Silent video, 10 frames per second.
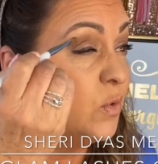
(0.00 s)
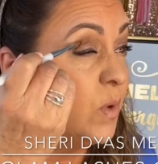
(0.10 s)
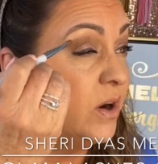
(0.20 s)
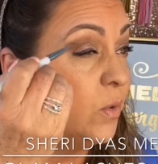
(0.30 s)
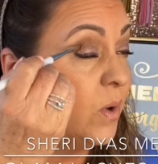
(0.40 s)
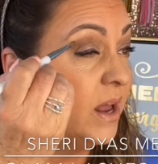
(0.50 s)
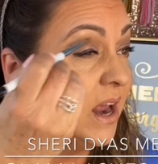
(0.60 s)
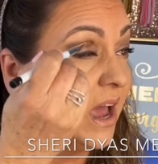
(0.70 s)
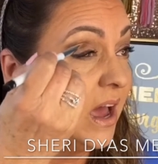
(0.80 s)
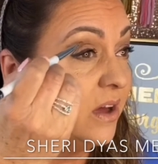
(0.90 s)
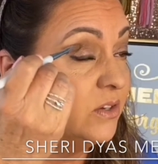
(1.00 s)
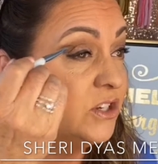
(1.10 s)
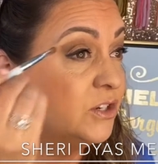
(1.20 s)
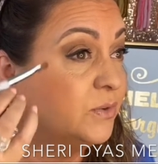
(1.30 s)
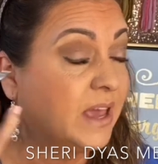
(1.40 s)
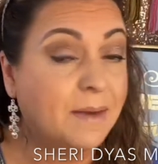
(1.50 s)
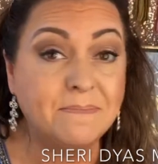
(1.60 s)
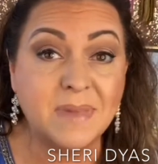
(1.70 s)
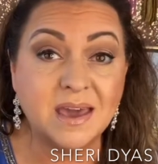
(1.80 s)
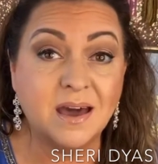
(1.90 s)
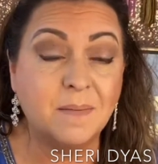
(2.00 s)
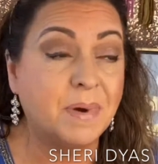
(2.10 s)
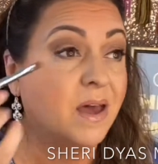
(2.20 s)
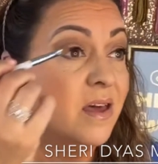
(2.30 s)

101, how to get makeup